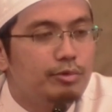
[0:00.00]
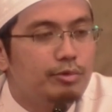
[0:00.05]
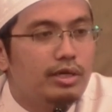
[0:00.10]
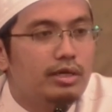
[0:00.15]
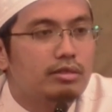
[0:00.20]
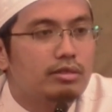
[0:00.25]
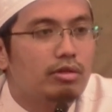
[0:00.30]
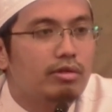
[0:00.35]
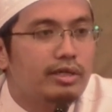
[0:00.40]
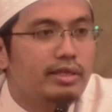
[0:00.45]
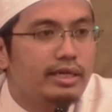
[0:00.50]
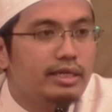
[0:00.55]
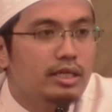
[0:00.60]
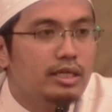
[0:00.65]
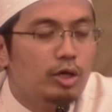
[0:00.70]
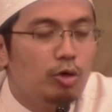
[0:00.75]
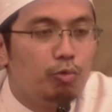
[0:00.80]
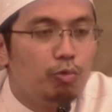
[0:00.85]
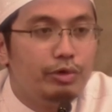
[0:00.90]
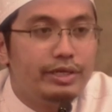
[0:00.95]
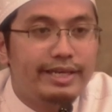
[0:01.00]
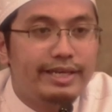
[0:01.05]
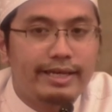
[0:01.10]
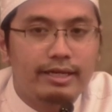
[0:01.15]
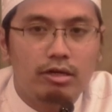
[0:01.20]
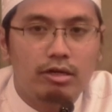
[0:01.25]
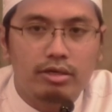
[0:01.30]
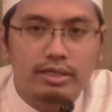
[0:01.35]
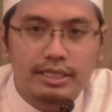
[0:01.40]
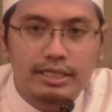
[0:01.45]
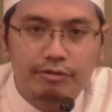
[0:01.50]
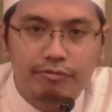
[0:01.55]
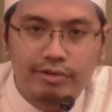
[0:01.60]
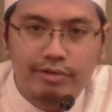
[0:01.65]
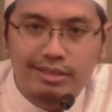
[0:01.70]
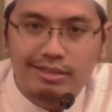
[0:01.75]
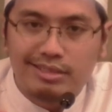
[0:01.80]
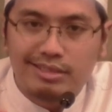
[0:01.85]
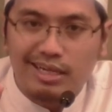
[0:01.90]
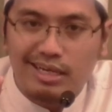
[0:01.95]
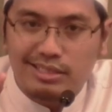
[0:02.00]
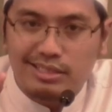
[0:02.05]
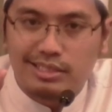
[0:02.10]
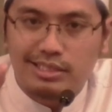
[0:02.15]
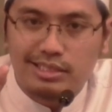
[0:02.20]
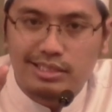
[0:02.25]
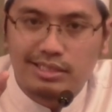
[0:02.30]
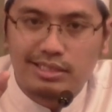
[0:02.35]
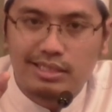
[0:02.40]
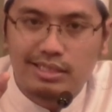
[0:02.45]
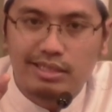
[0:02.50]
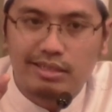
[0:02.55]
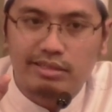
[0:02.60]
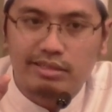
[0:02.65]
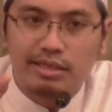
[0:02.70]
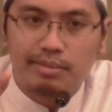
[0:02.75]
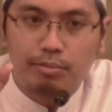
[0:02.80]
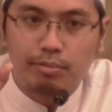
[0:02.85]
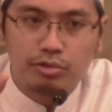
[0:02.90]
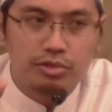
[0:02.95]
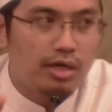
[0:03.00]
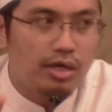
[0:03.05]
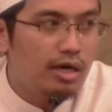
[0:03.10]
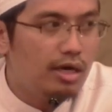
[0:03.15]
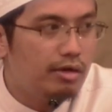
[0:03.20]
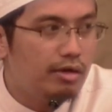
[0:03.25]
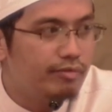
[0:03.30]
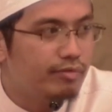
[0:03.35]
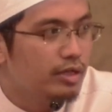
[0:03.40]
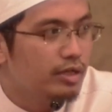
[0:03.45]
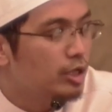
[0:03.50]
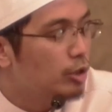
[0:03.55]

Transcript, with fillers: we are taught that we cannot even touch the mushaf,